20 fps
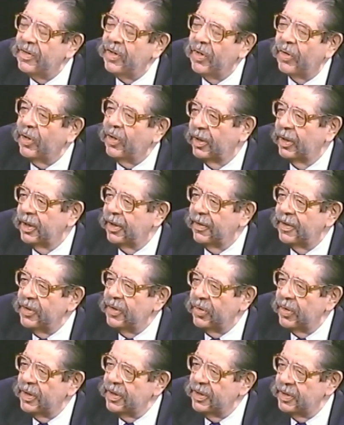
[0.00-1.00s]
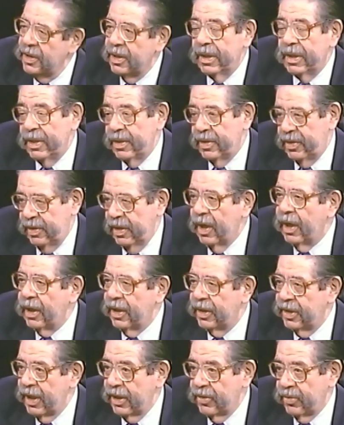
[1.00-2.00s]
your earlier interests, and he's an
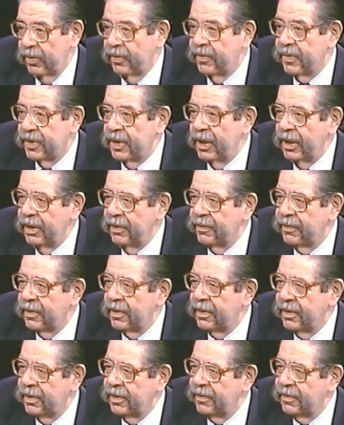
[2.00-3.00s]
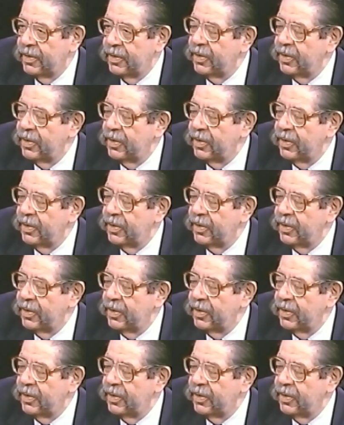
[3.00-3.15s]
architectural photographer, of